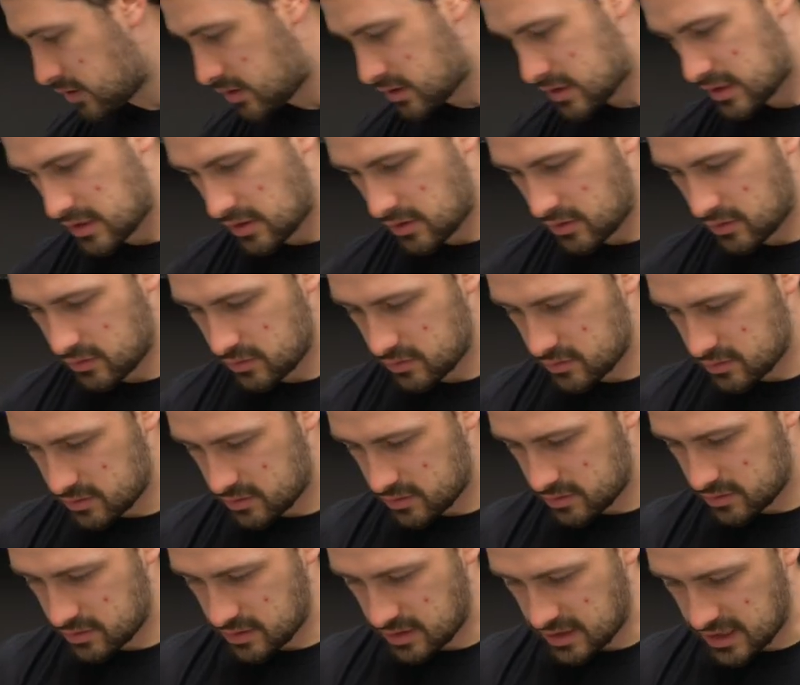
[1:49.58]
So
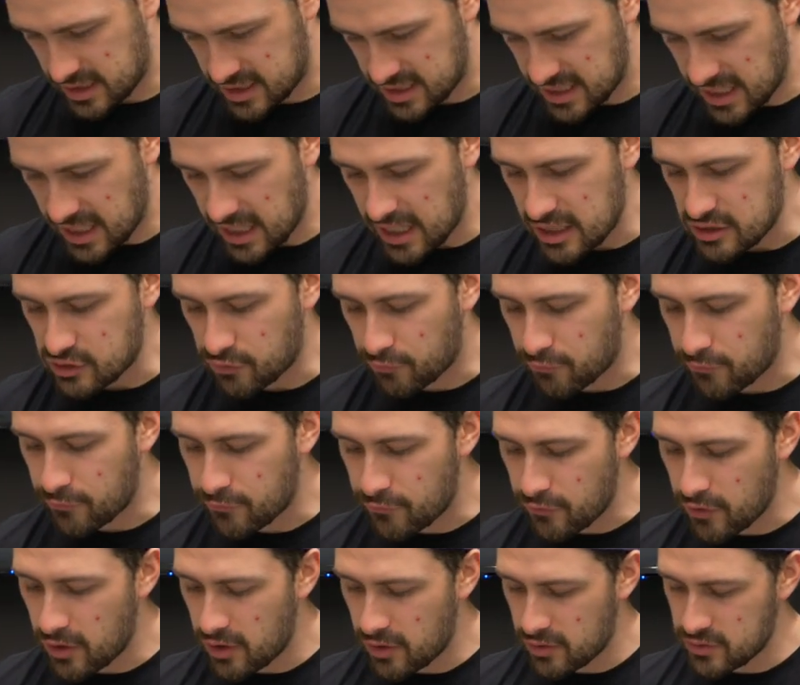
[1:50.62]
this thing is
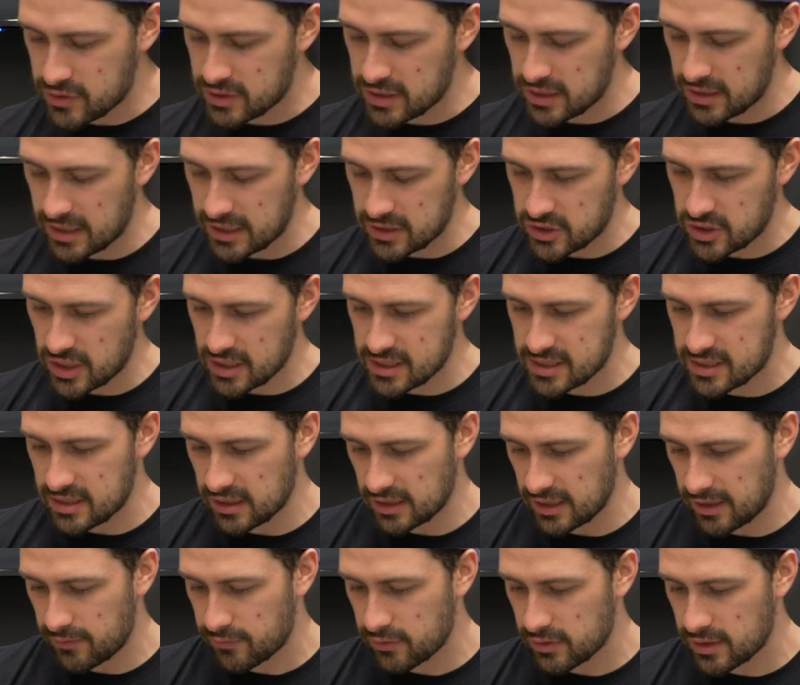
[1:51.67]
frozen. They just
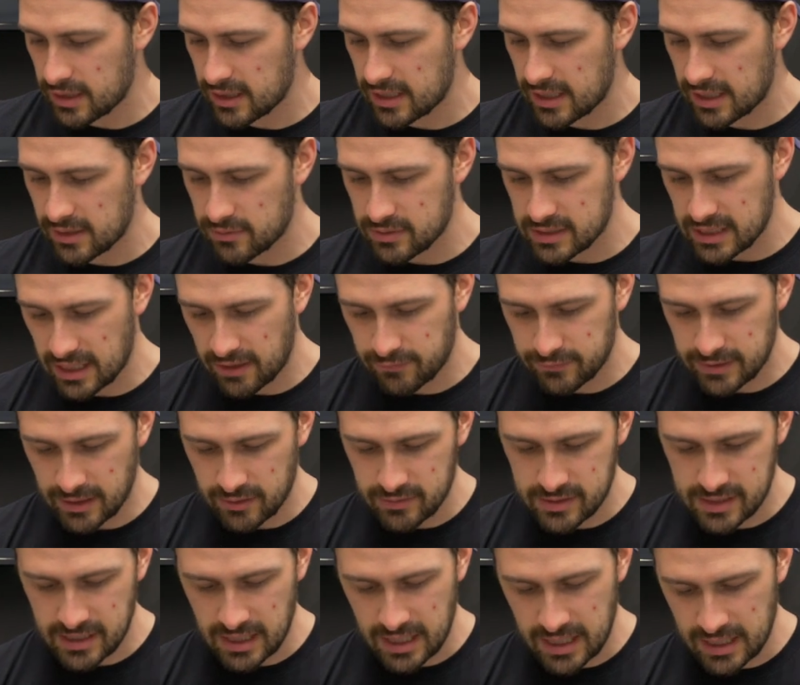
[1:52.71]
delivered it and it was left
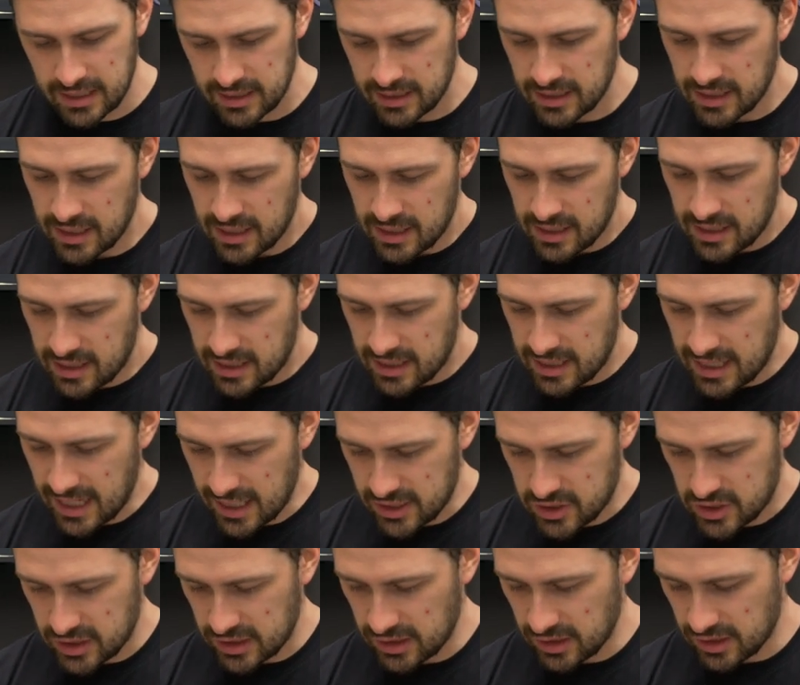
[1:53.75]
outside. It
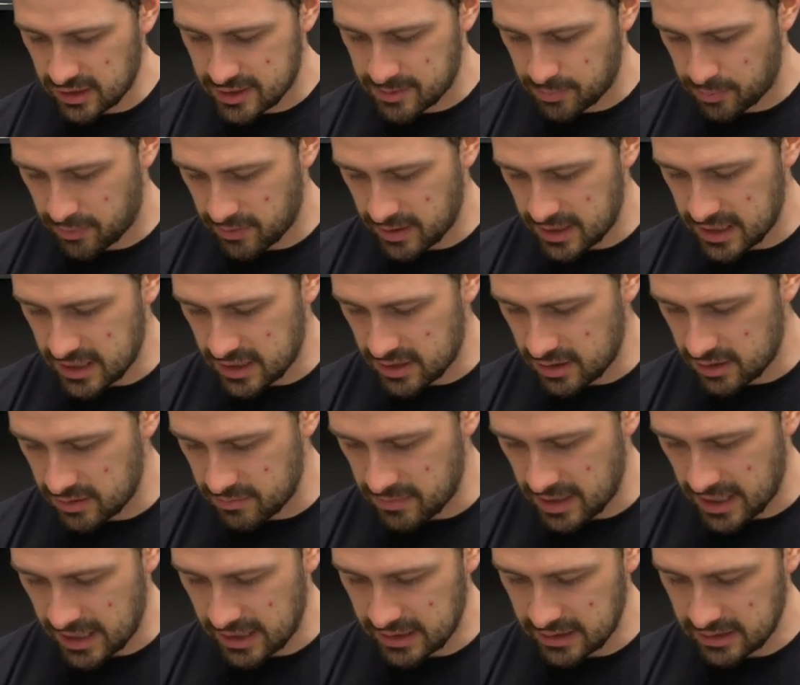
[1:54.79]
actually looks pretty good,
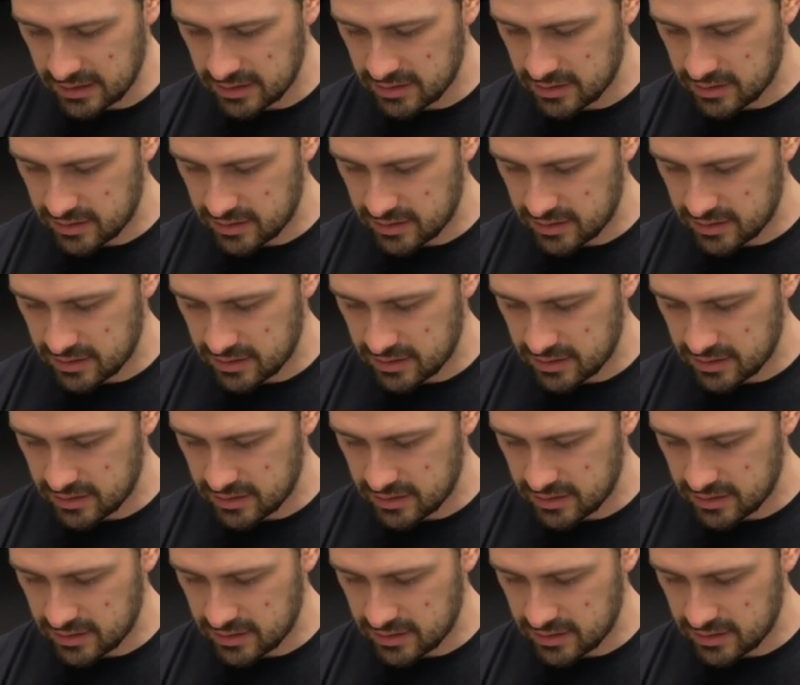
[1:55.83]
man.